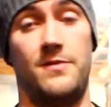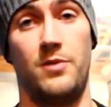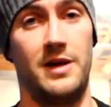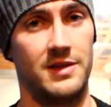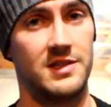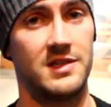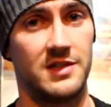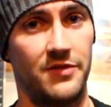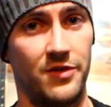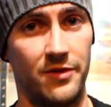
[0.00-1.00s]
well, this
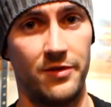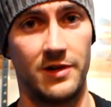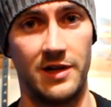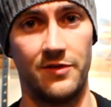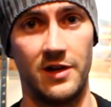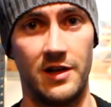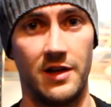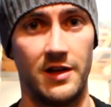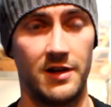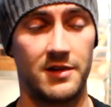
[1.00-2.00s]
is if you live in
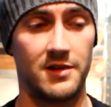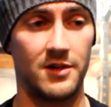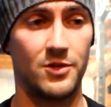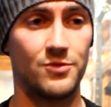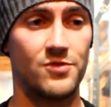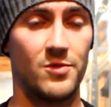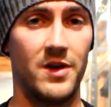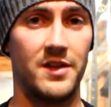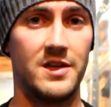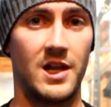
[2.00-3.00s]
a country
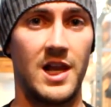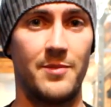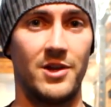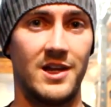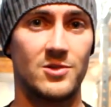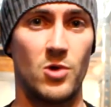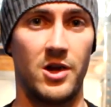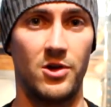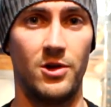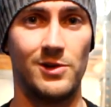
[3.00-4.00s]
where the climate gets
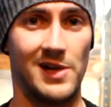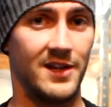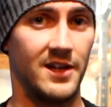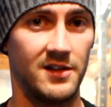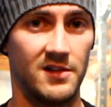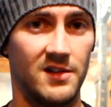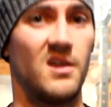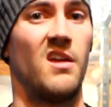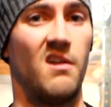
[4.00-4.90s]
quite cold, like England.